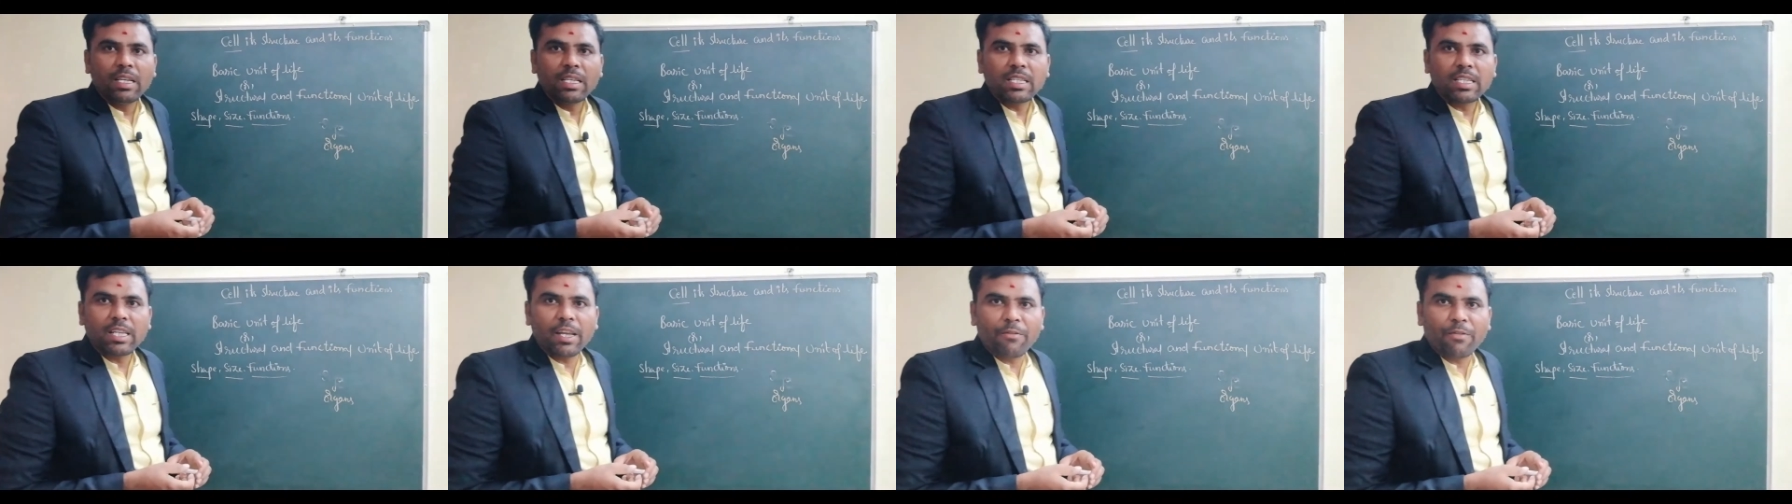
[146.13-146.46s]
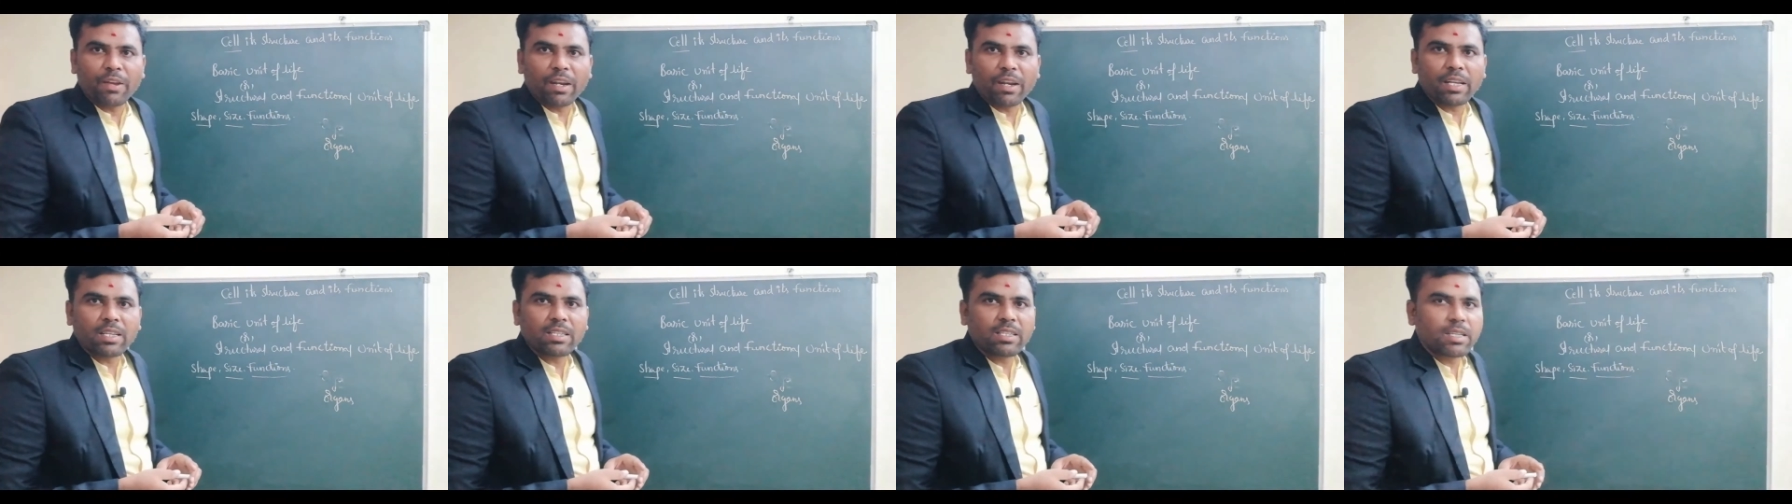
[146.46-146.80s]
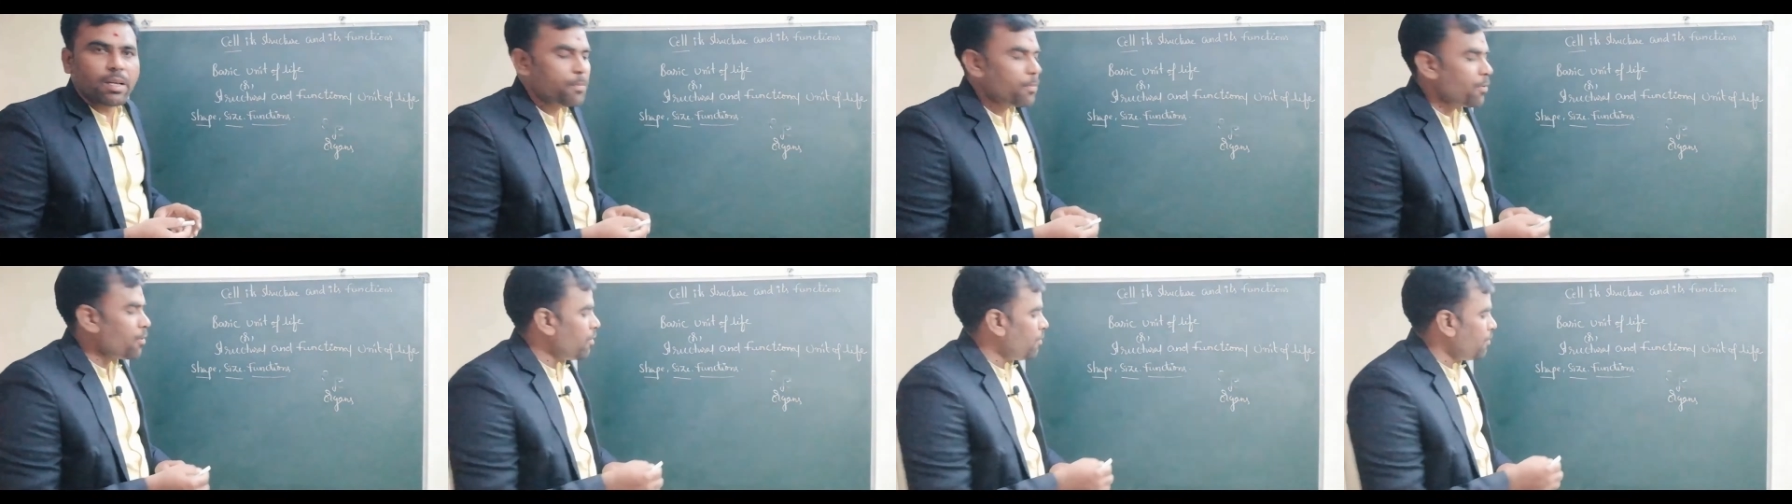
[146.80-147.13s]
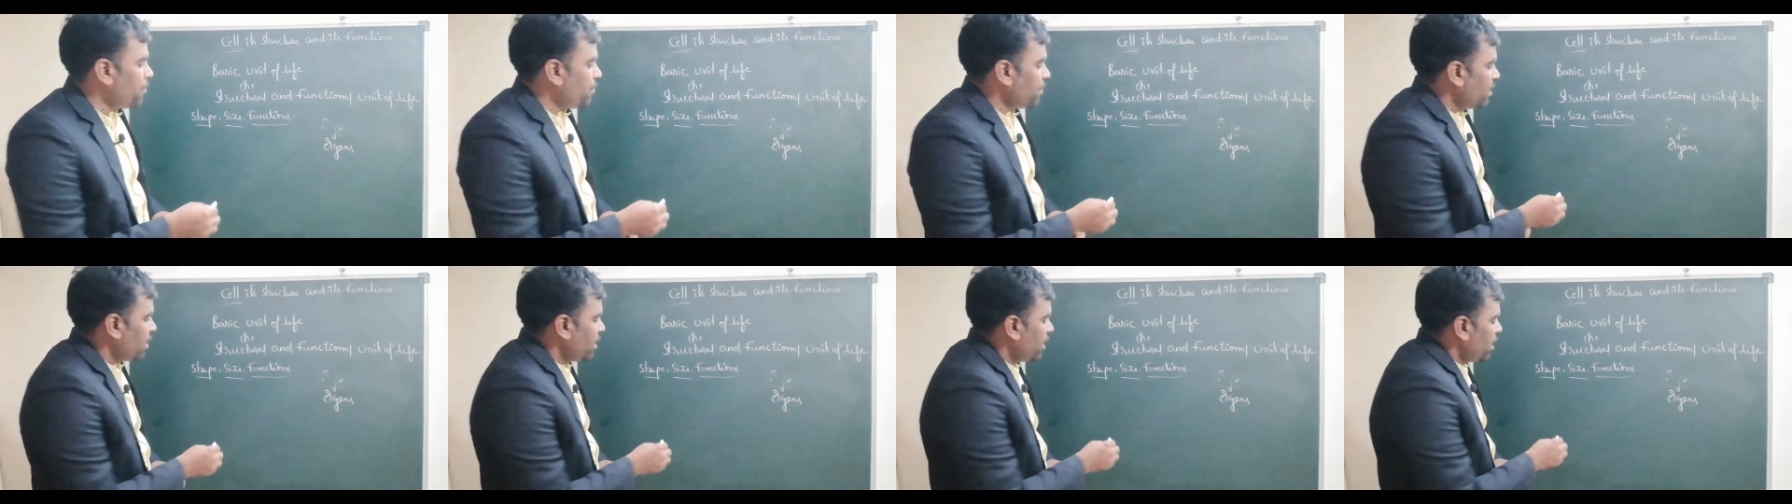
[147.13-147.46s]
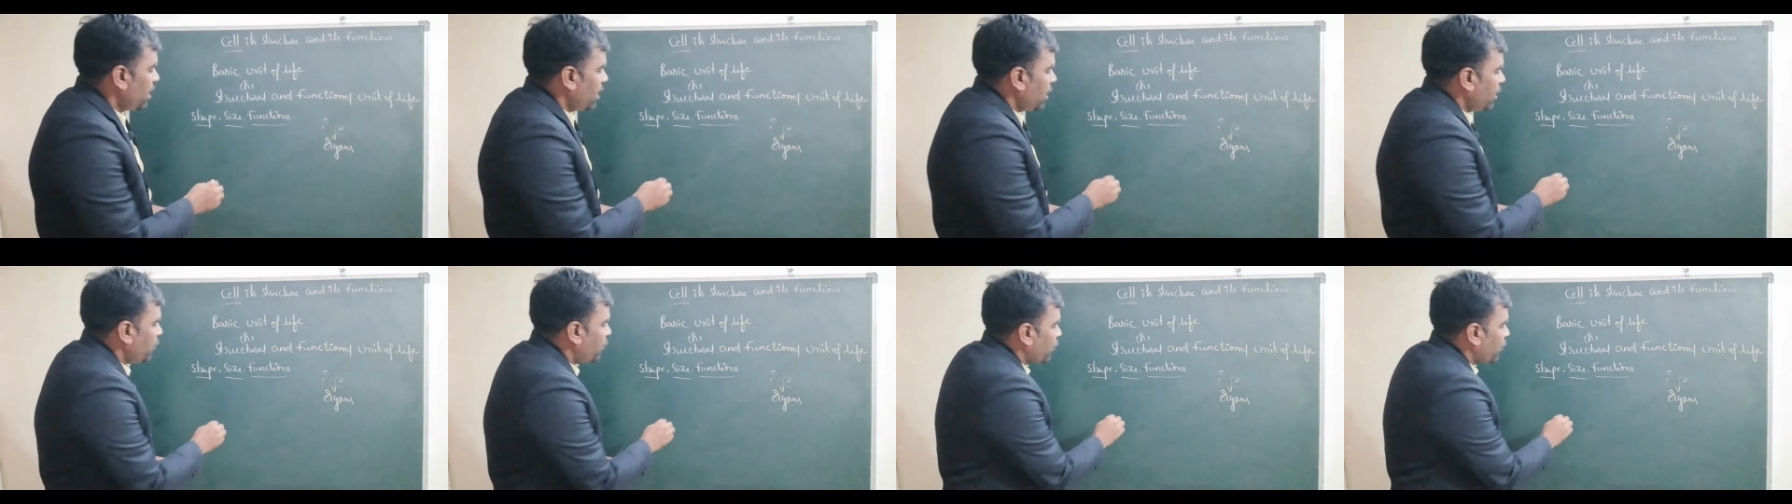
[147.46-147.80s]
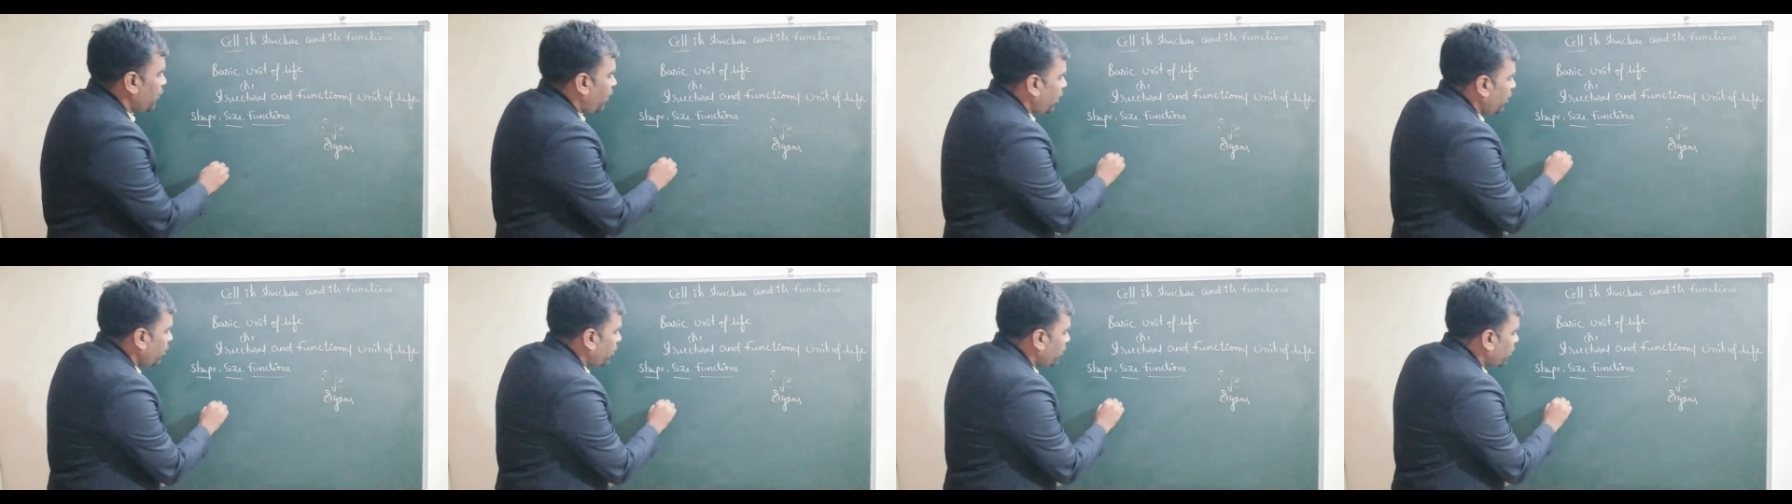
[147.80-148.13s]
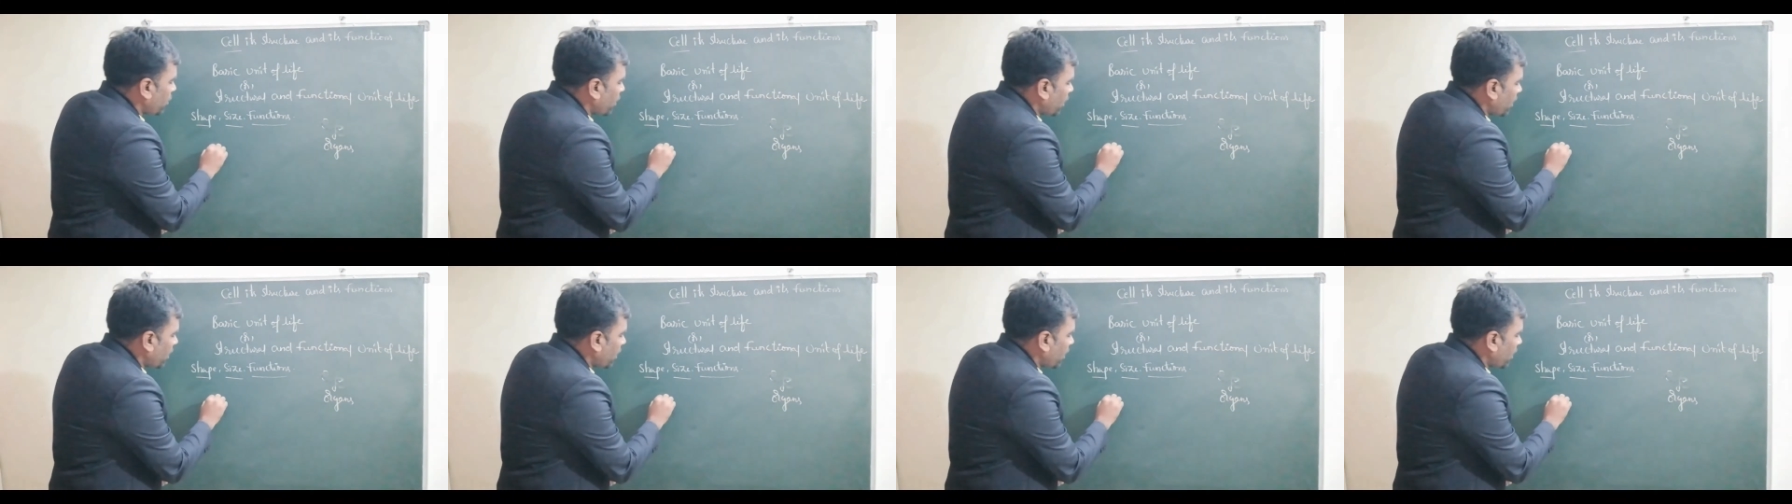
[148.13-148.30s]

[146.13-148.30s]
Say for example, if you want to